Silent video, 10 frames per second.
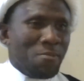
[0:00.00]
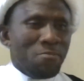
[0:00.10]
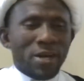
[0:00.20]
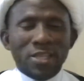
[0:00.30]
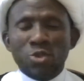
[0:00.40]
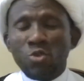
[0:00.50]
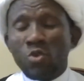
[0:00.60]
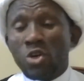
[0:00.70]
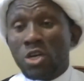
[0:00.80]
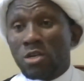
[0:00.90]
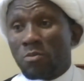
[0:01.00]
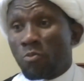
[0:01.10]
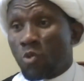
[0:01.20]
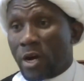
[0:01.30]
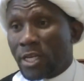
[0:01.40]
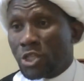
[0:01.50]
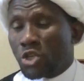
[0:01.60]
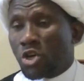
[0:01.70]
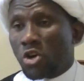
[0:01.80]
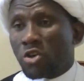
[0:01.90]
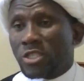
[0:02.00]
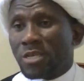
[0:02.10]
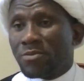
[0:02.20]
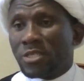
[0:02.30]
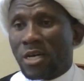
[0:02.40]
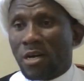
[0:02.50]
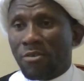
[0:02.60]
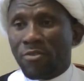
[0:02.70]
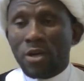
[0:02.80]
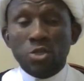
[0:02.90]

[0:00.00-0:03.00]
But to want to cause themselves,